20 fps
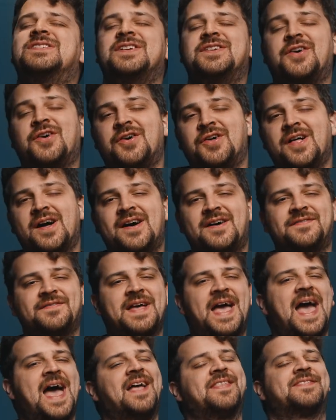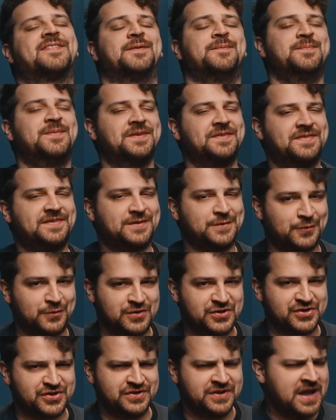it all off, add some
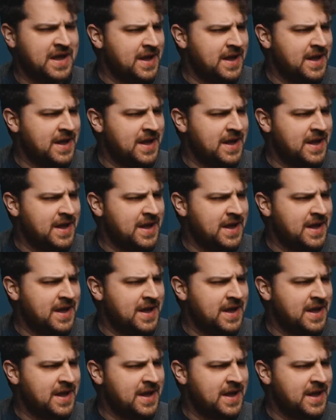distortion,